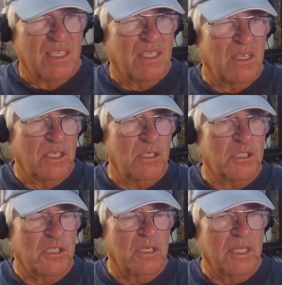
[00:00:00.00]
they're
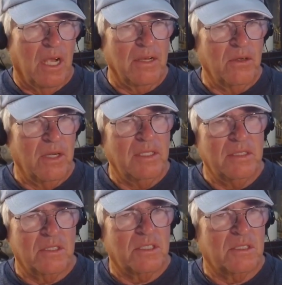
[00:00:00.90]
usually, iron heads
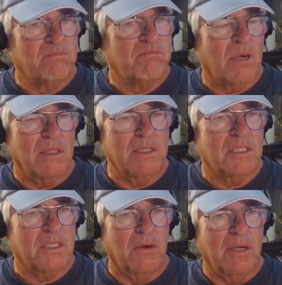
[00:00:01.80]
are probably
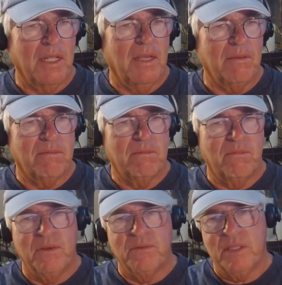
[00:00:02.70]
starting at
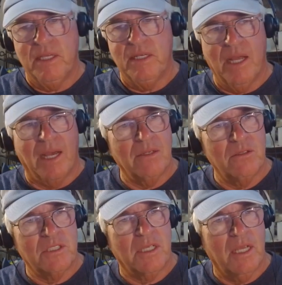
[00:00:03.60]

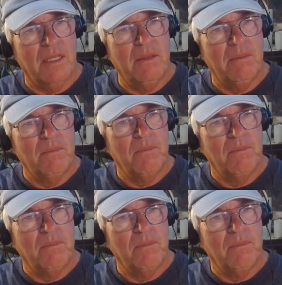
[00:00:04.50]
$15 a head.